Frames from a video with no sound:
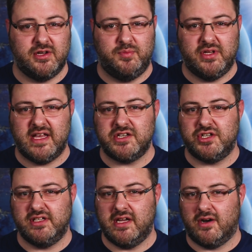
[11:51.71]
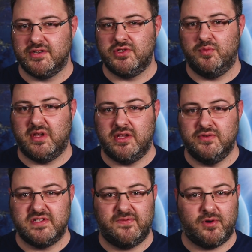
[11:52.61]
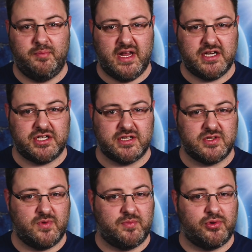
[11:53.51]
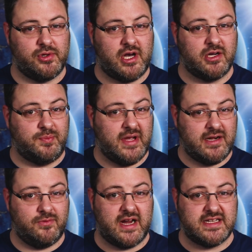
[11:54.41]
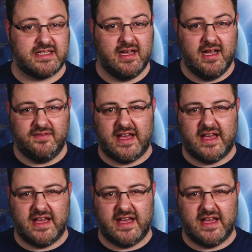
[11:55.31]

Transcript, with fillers: could potentially also be used for patients with prolonged bed rest